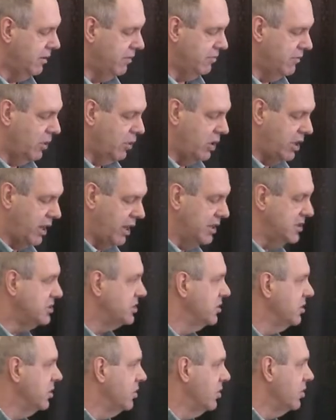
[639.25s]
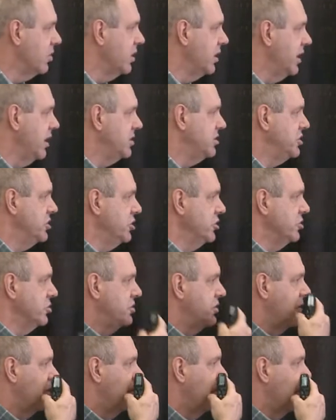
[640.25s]
vocational
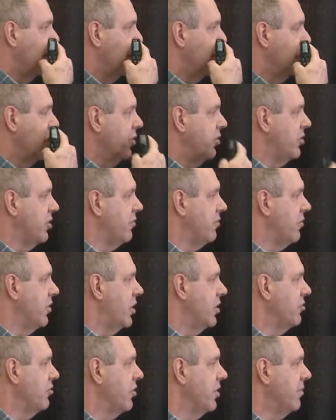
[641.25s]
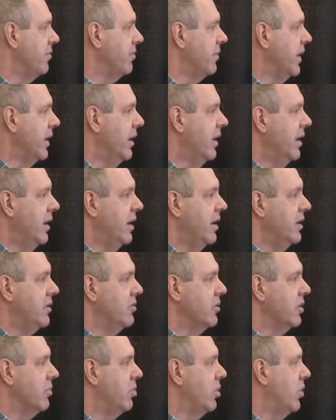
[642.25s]
issues if they're able to function
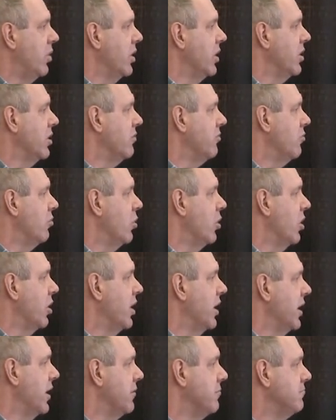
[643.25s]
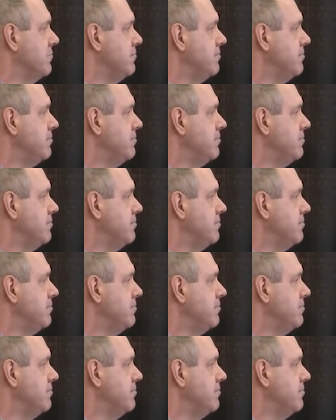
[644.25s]
to the point of working.